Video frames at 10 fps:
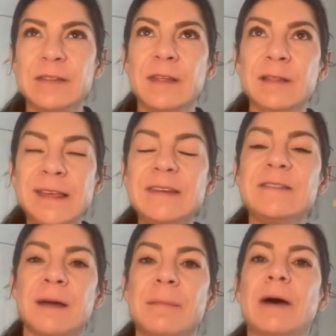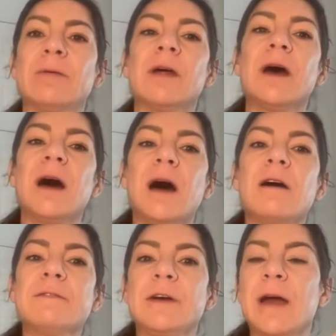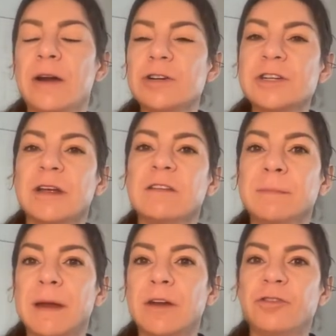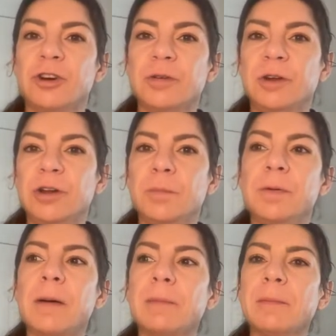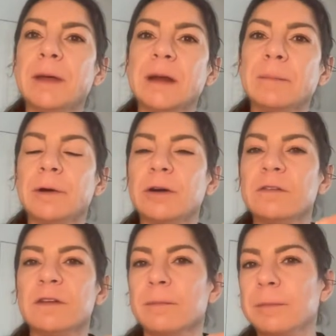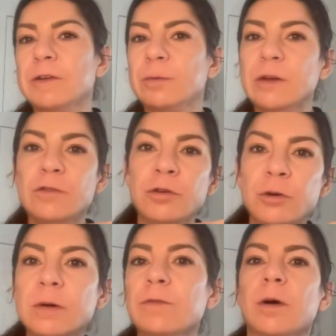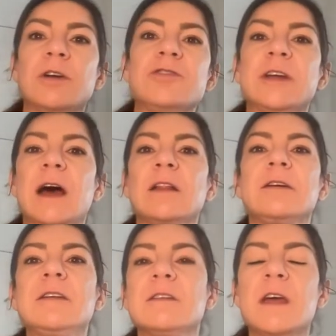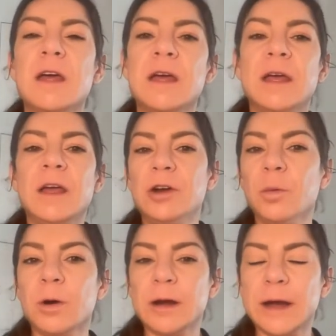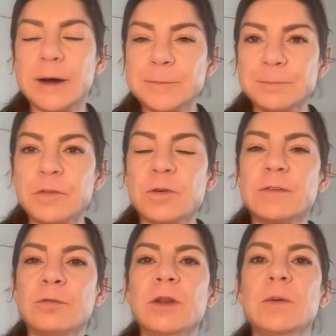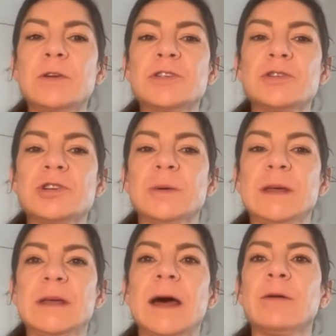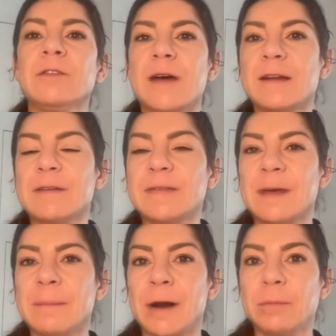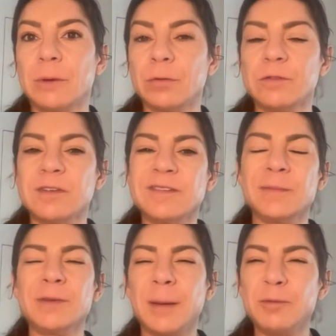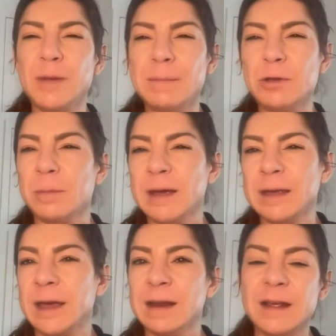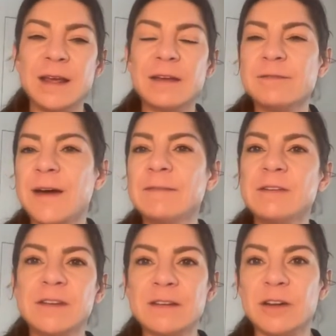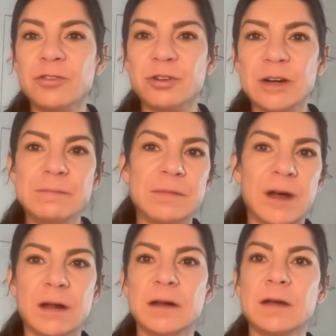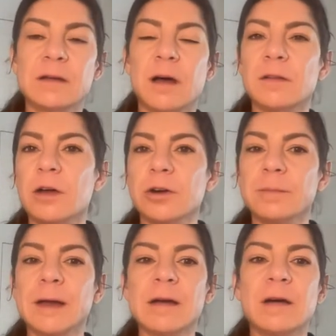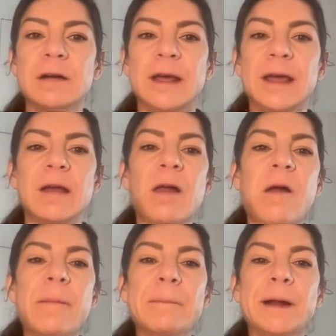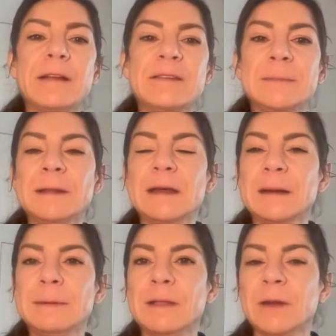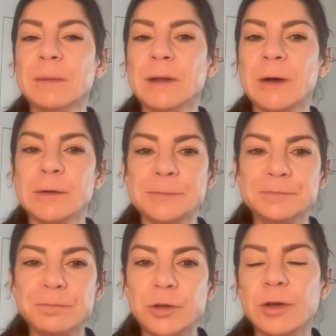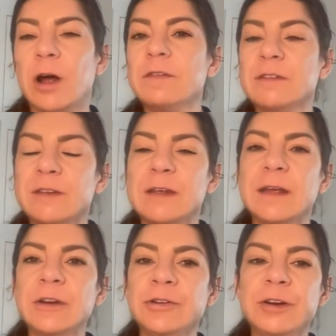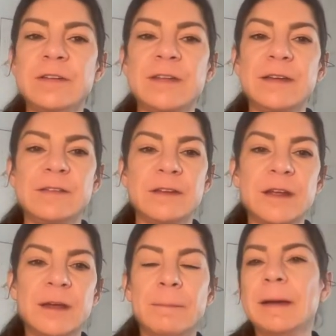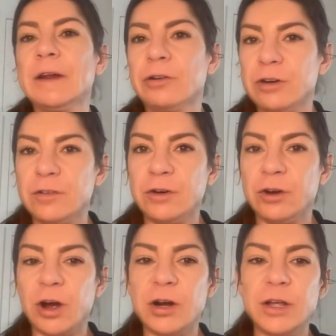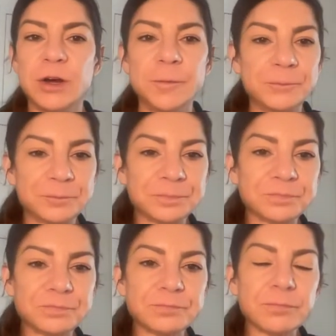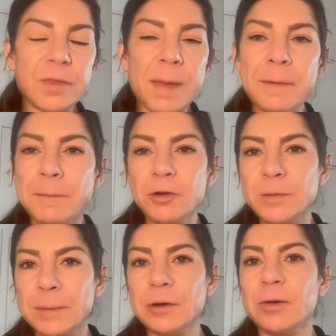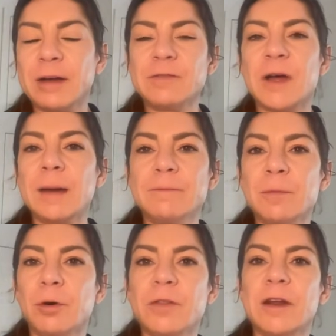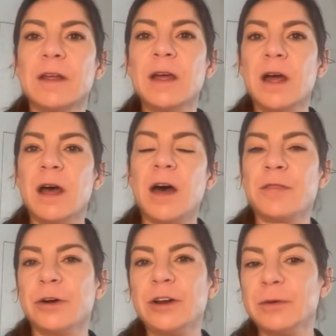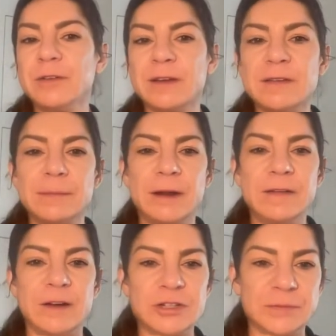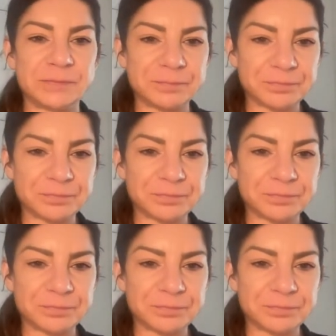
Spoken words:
least amount of their energy expenditure. You know, you're probably going to burn somewhere between 200 and 400 calories in your workout. So it's really what you're doing outside of that matter most. Sometimes maybe you might get 500 to 600 on a longer Metcon day, but it's typically going to be a little bit lower. You can obviously increase this by increasing your cardio, but most people don't have time for more than a 30 to a 60 minute session.